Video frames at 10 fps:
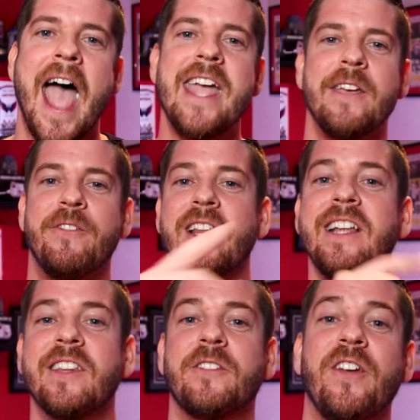Hey, if you
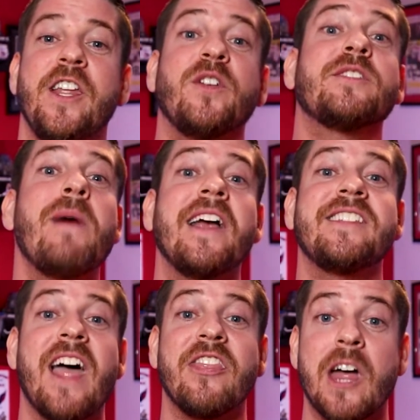like this video,
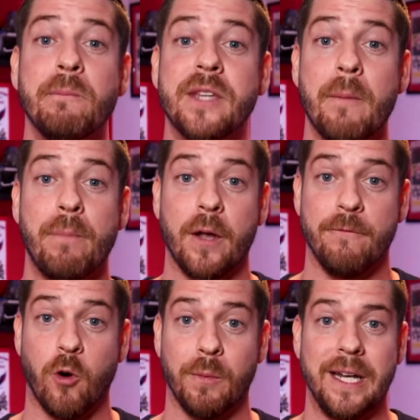smash that thumbs up
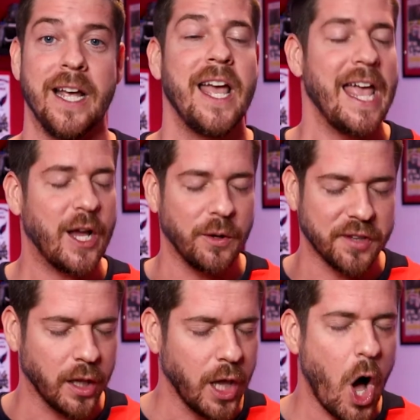button for me. It
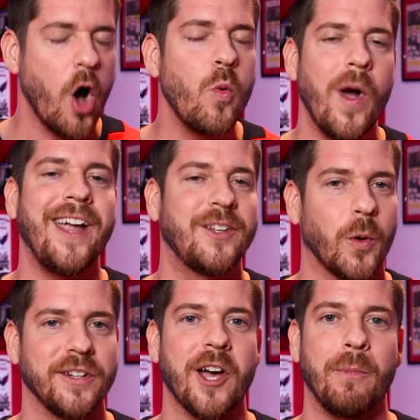goes a long way
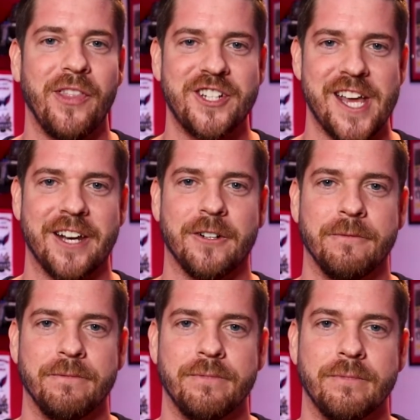towards helping the channel.
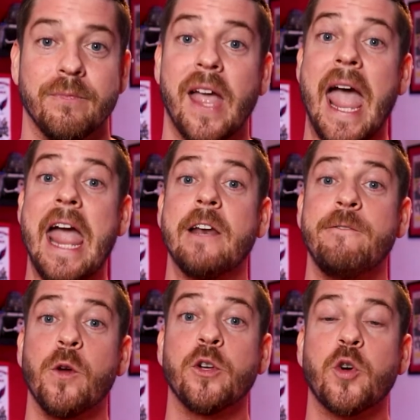And
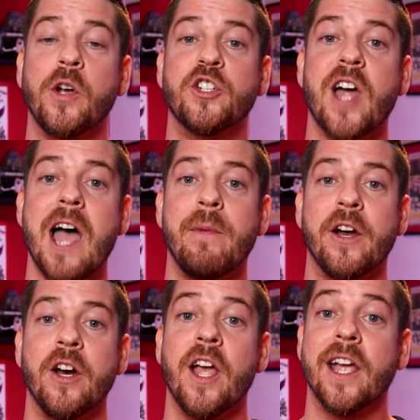if you enjoyed your time
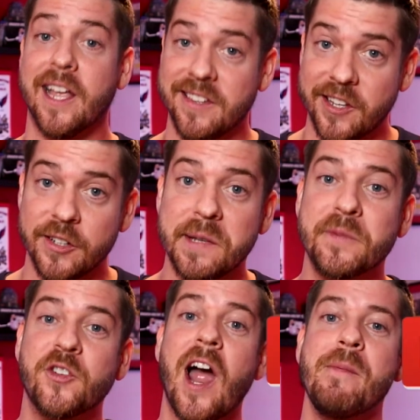here, consider
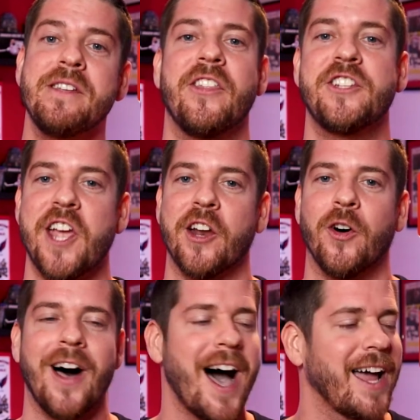subscribing to the
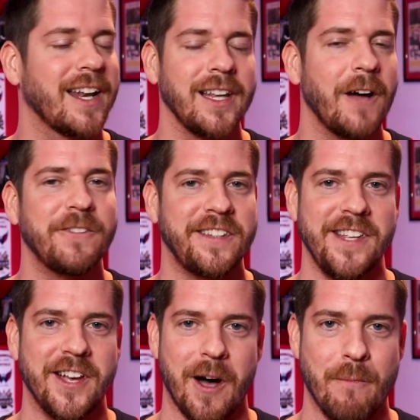channel. I'd love to
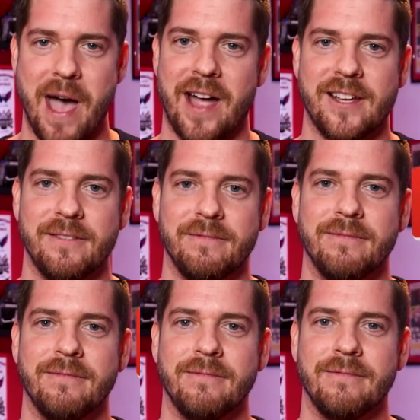see you come back.
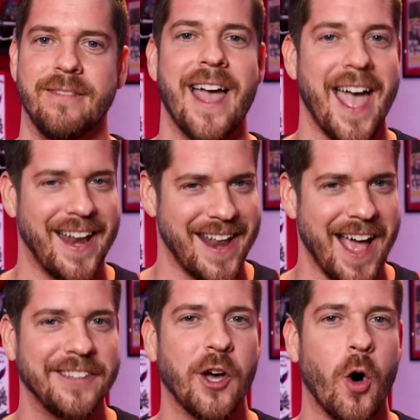And
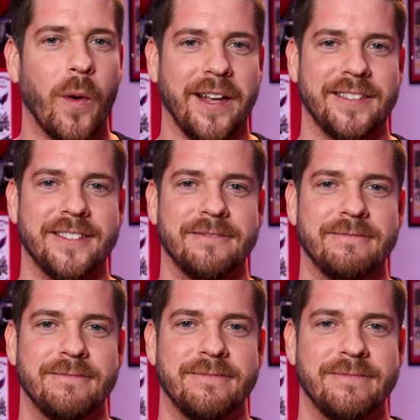as always,
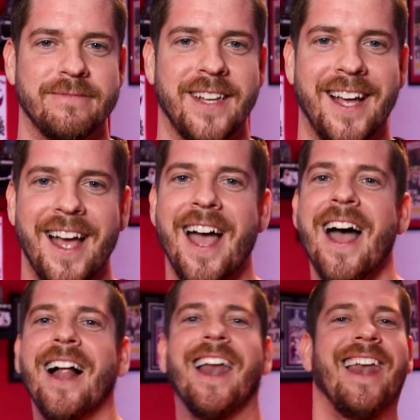
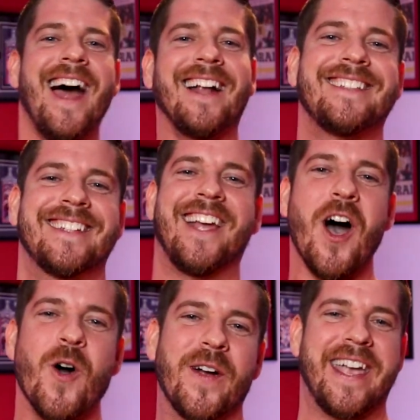let's
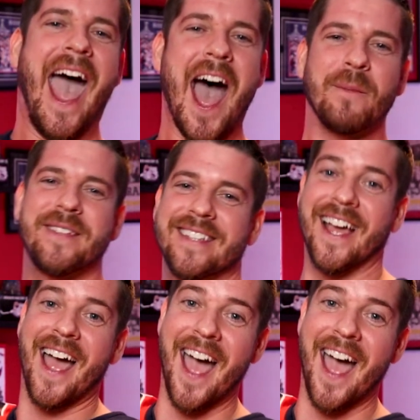go Caps!